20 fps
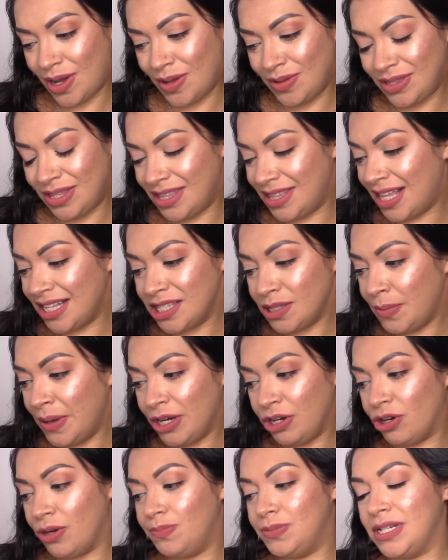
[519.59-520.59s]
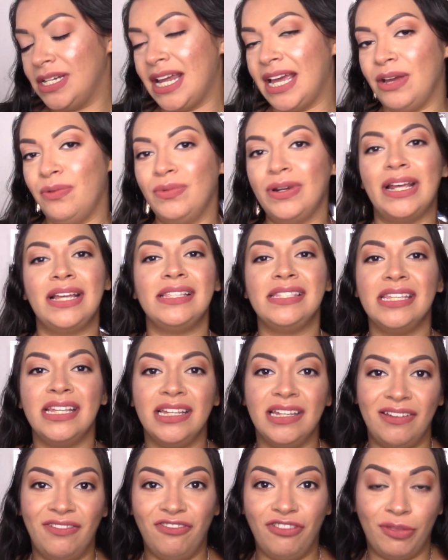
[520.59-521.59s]
I, that's my kryptonite. When I see a
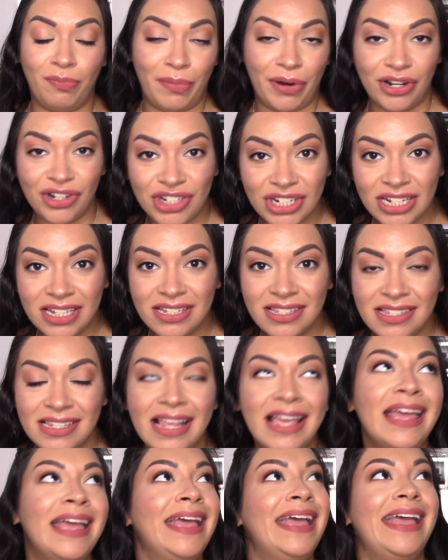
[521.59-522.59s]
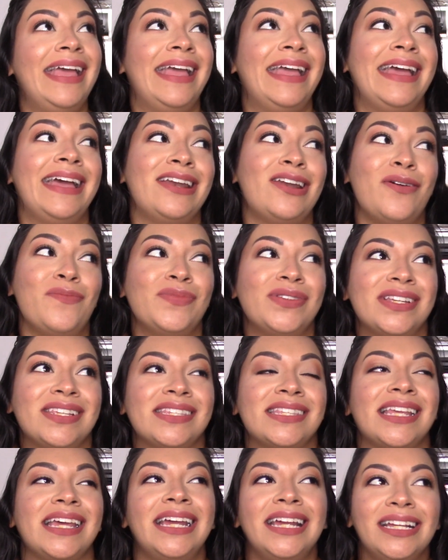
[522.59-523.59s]
gift with purchase and I'm
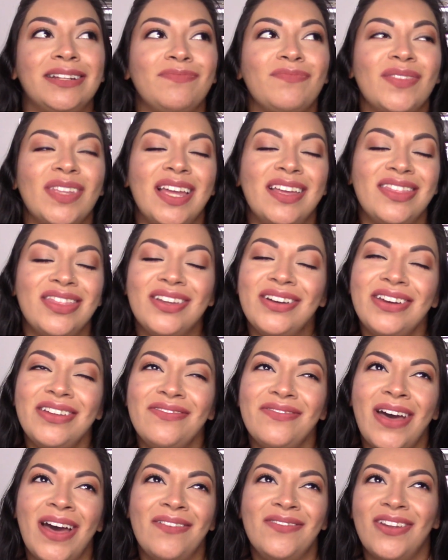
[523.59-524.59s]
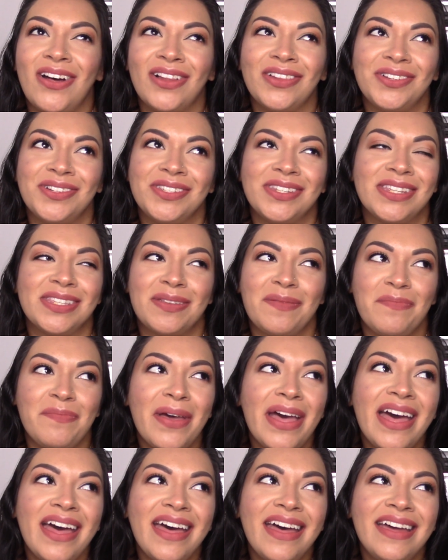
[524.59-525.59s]
just like, $35 isn't
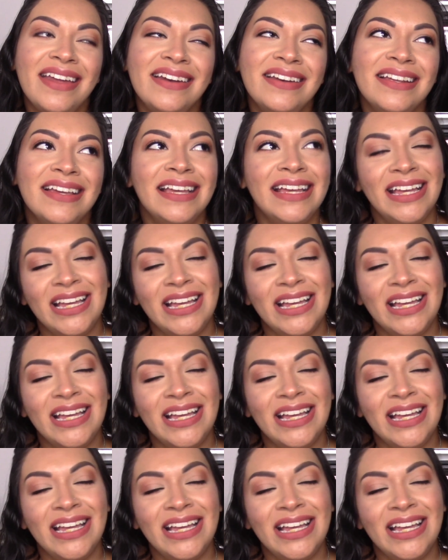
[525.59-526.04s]
bad,